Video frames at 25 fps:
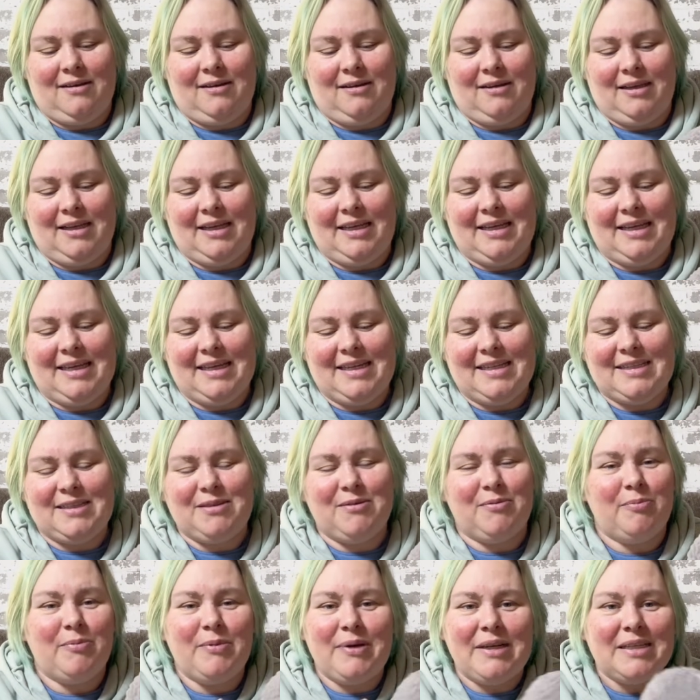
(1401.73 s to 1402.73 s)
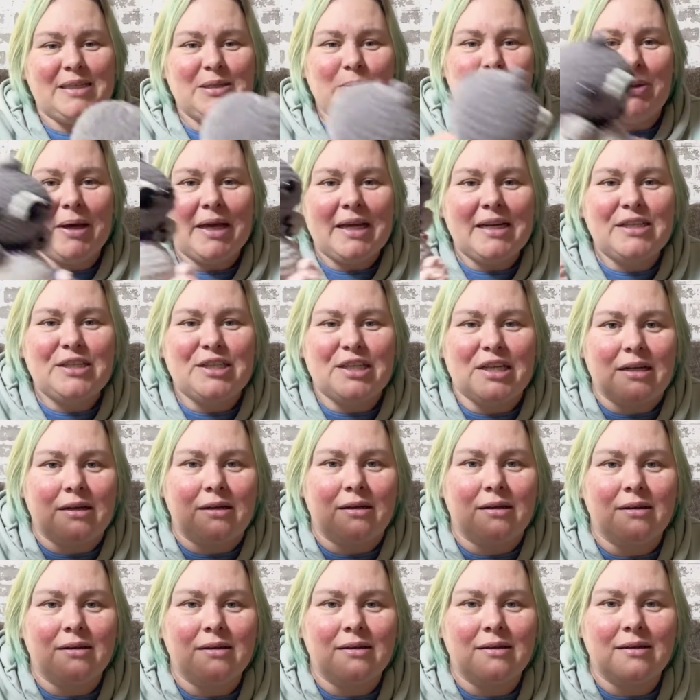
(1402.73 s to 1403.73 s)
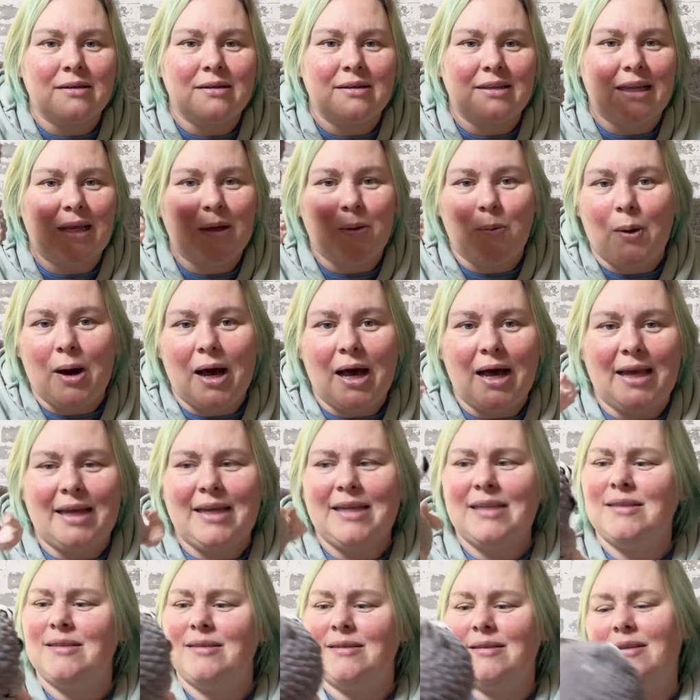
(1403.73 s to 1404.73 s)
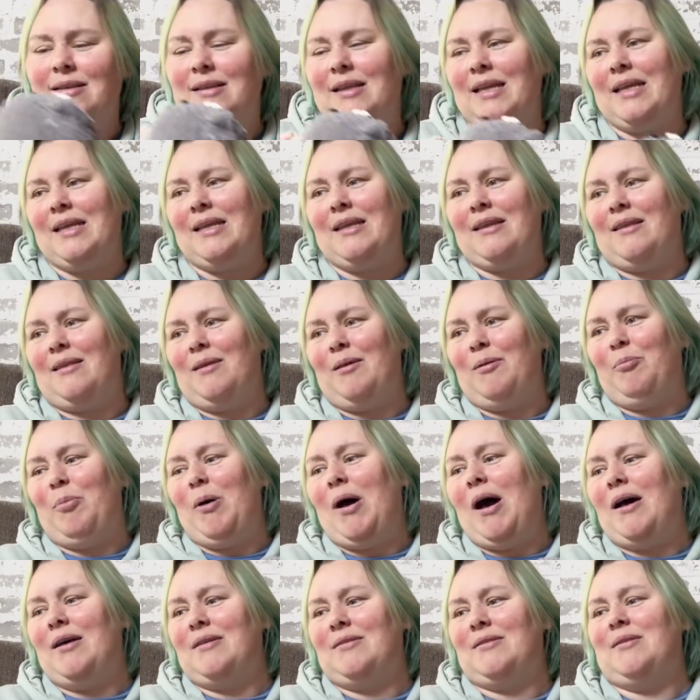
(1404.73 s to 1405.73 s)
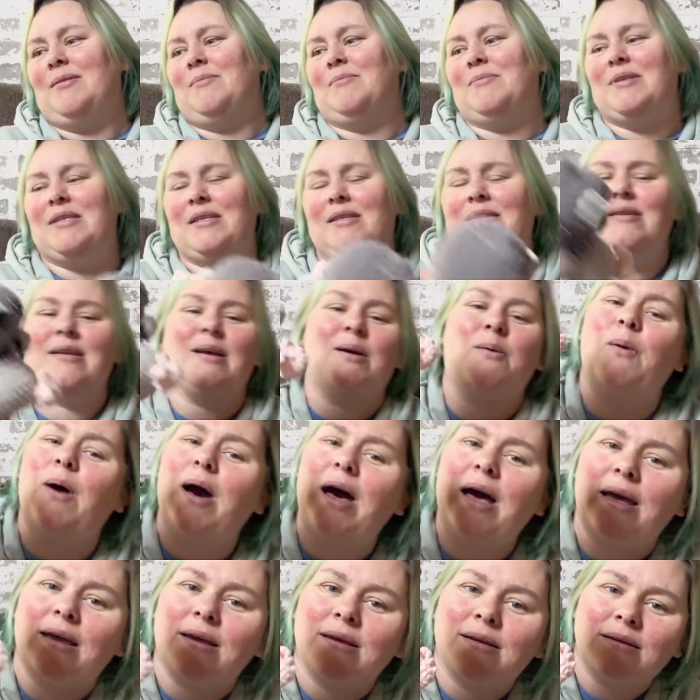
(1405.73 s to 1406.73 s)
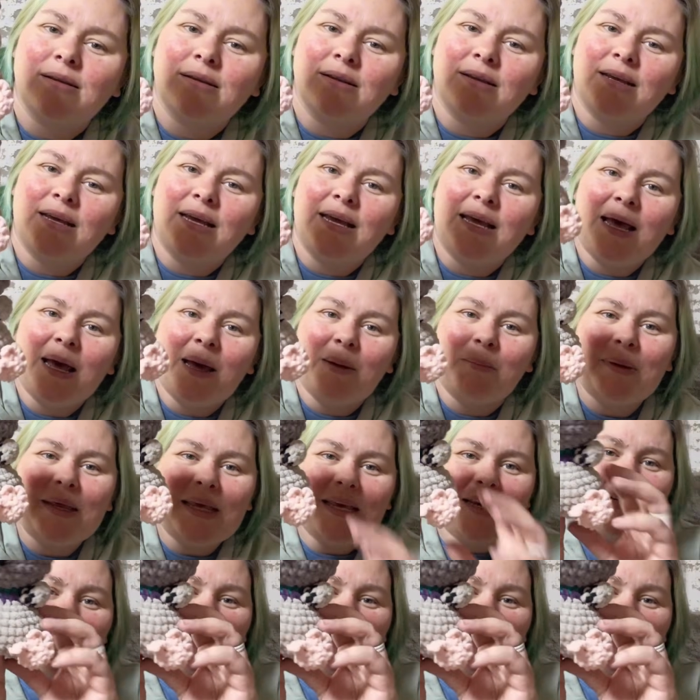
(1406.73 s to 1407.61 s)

like it's a pigeon. Like, why? It's like the possums. It's like, why? Because